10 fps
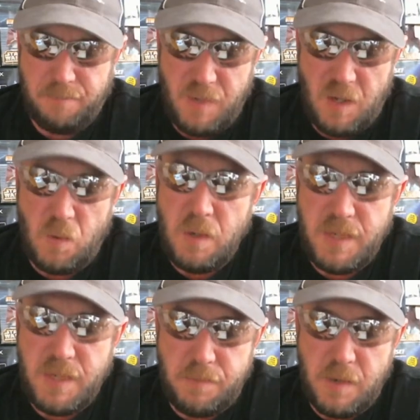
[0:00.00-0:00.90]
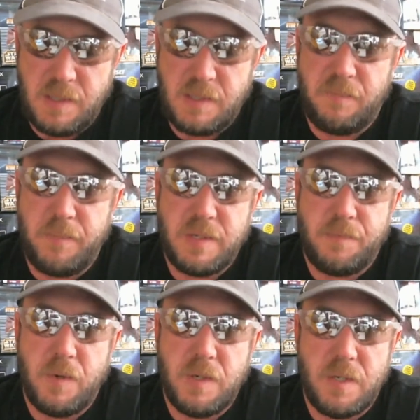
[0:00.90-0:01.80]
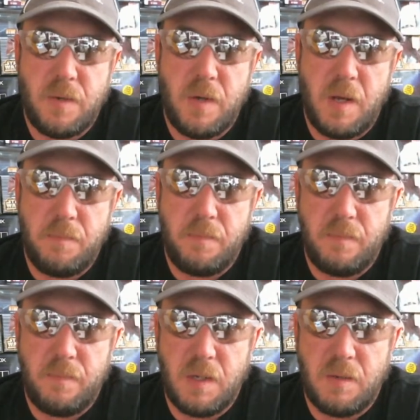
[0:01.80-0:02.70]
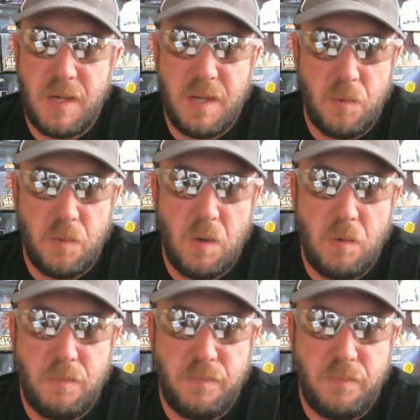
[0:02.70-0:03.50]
wouldn't be surprised if Beast Boy showed up, down the road.